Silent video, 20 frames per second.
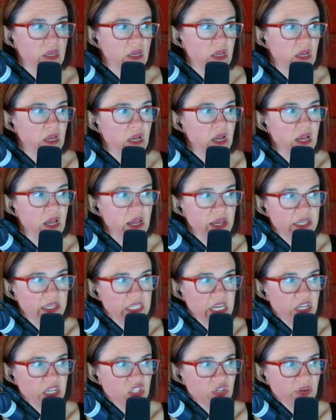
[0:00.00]

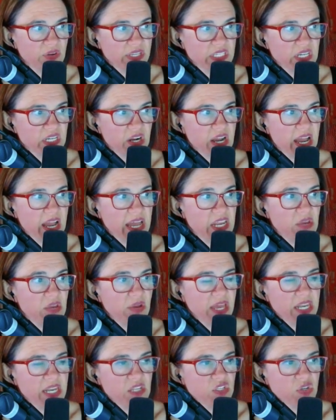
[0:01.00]
Text rates, Tara, how do you
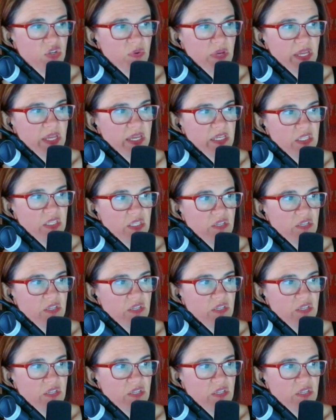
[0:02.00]
get into a